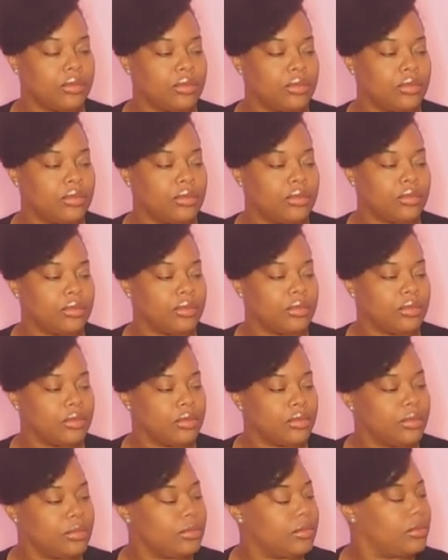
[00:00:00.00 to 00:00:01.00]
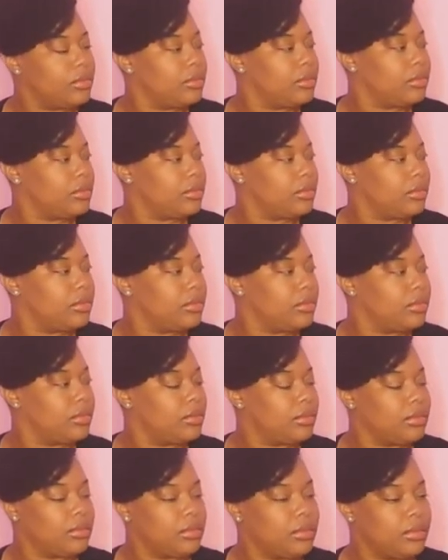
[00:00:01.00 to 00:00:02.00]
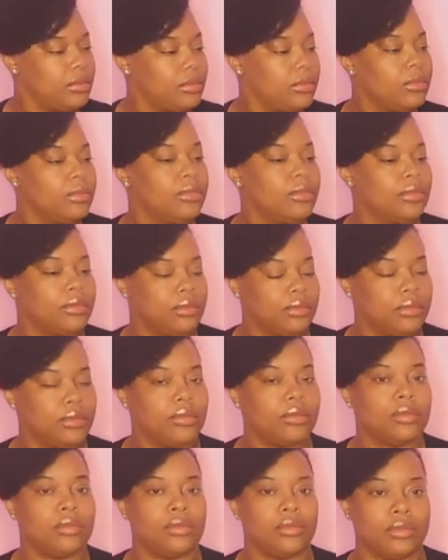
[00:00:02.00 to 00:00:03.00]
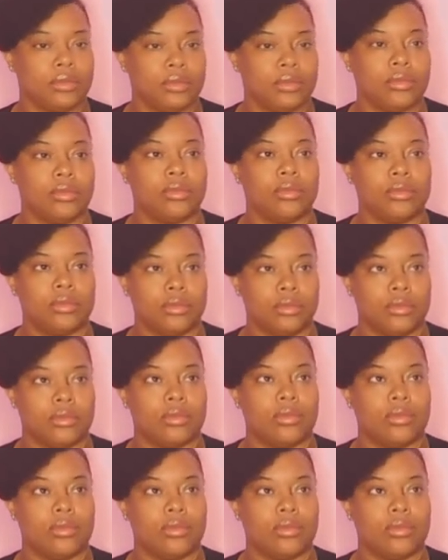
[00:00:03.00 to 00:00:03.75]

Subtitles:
[no speech]